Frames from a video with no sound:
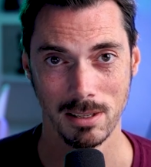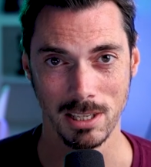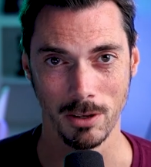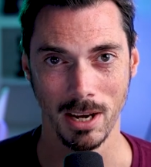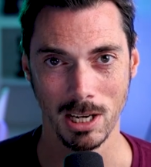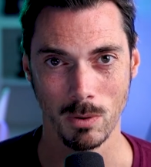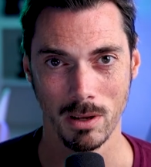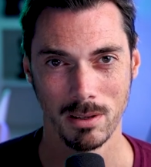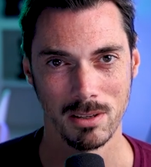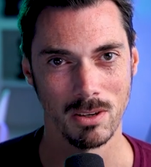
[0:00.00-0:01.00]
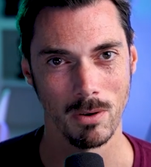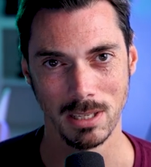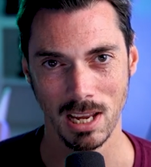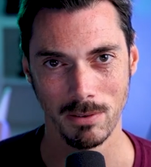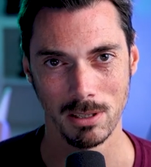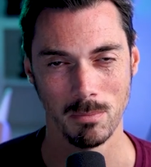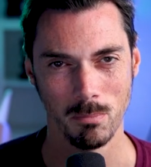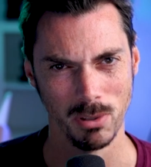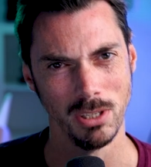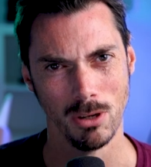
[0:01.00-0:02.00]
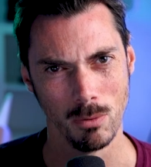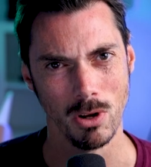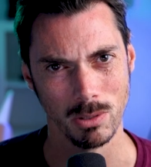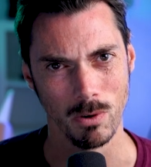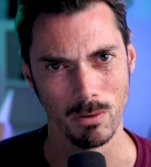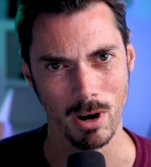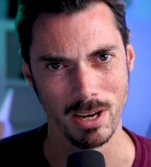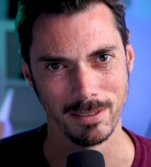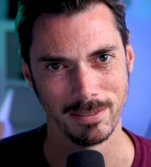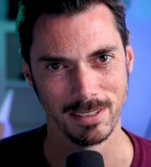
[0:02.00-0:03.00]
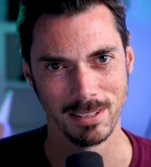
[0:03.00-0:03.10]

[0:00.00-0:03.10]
See you on the next one. Sorry, David, but you know what's what, right?